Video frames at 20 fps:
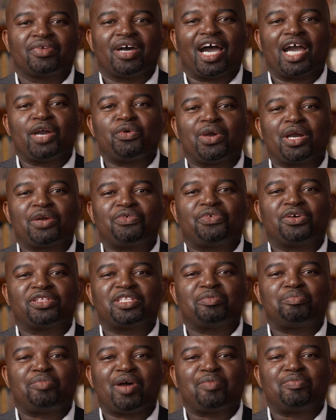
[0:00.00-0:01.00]
I work for
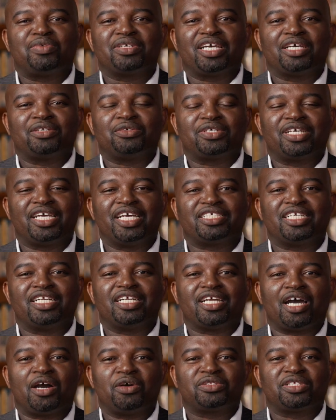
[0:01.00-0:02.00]
the Public Education
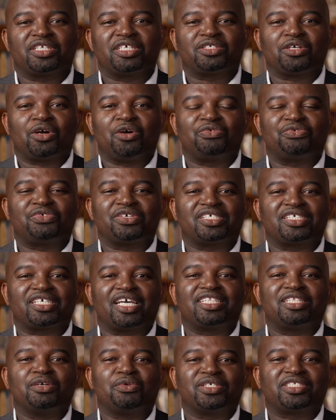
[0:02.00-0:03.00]
and Outreach Office
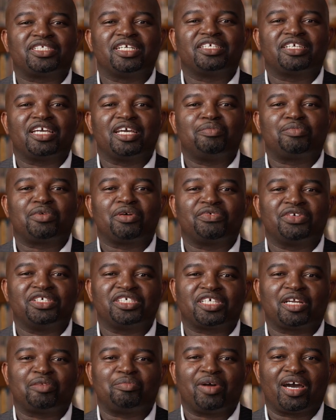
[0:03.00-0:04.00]
at the Western Cape
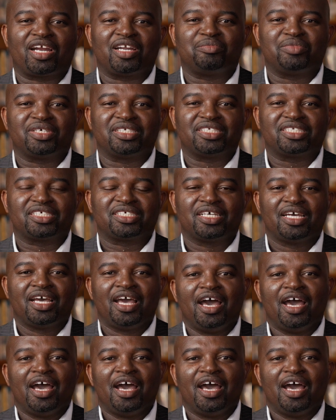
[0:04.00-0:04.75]
Provincial Parliament.